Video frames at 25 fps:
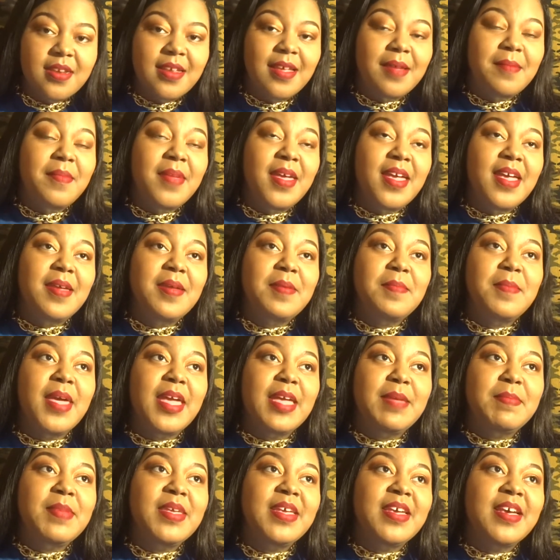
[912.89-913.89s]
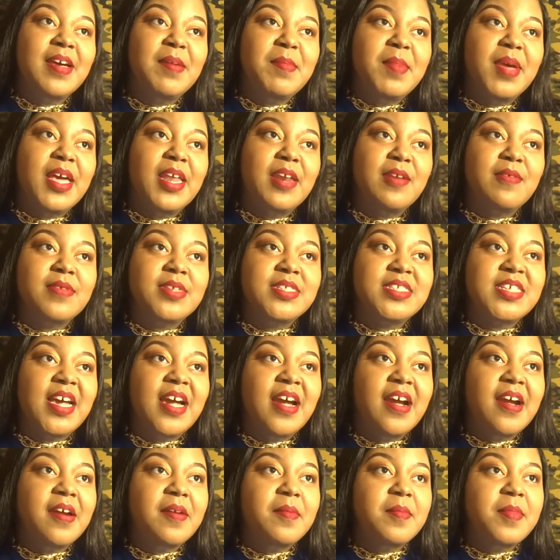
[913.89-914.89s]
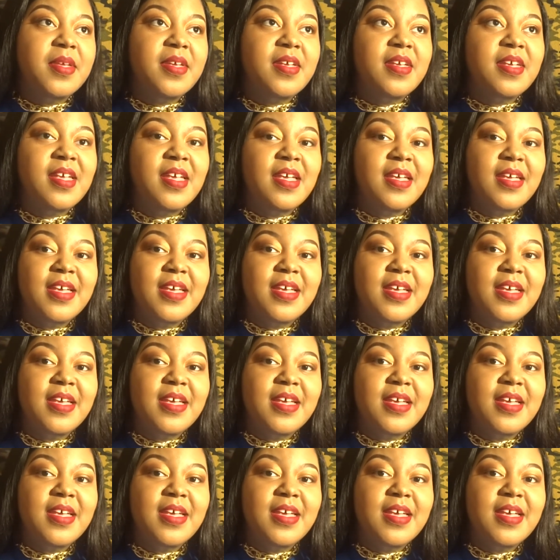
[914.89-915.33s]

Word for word: That may make me come out of retirement